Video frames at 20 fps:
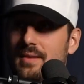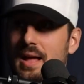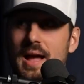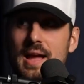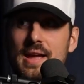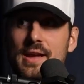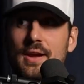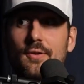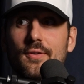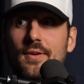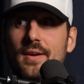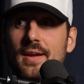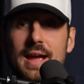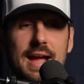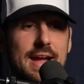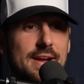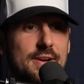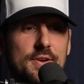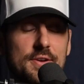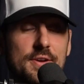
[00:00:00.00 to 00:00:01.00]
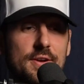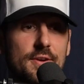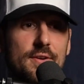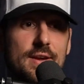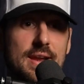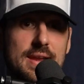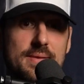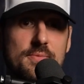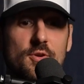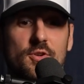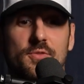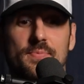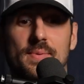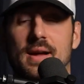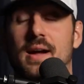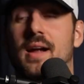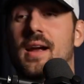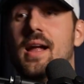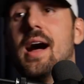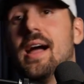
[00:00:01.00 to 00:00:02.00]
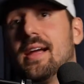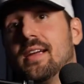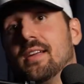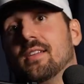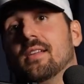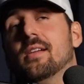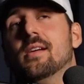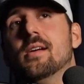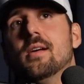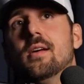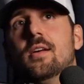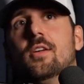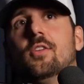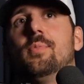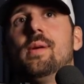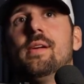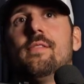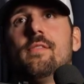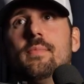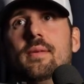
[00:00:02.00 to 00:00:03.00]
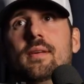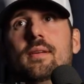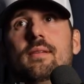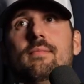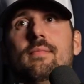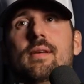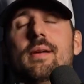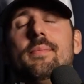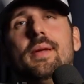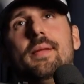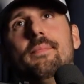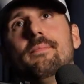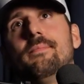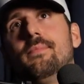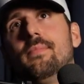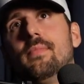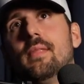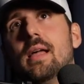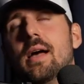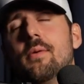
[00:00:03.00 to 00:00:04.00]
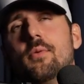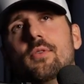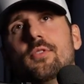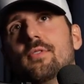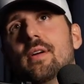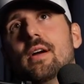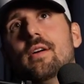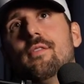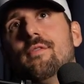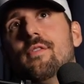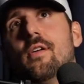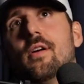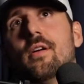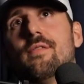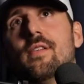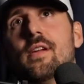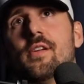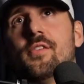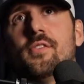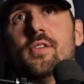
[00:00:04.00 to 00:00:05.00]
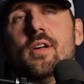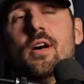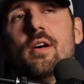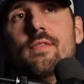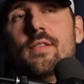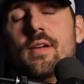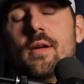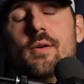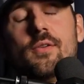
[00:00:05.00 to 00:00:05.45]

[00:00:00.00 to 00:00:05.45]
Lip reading: I agree. I couldn't agree any worse. But I could speak from I mean, I was around firefighters enough, and